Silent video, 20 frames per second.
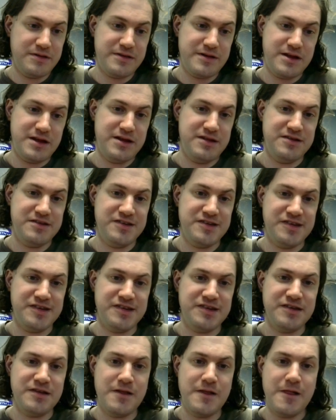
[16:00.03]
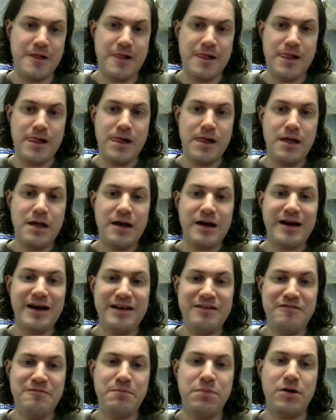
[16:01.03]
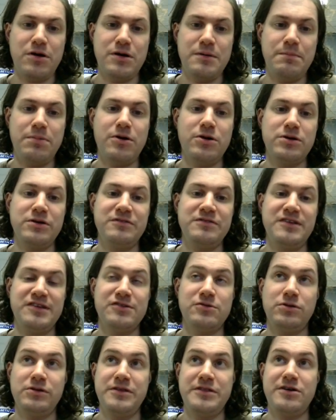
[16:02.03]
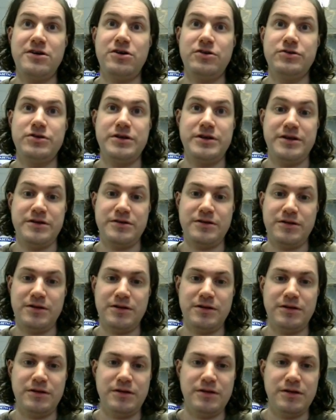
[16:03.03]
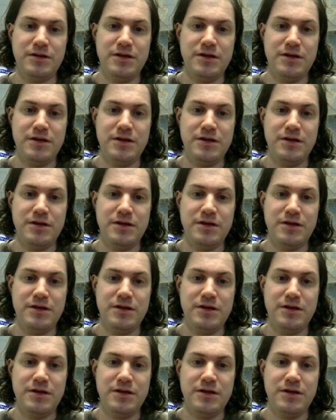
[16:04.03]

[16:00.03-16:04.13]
that is kind of part of, let's call it the continental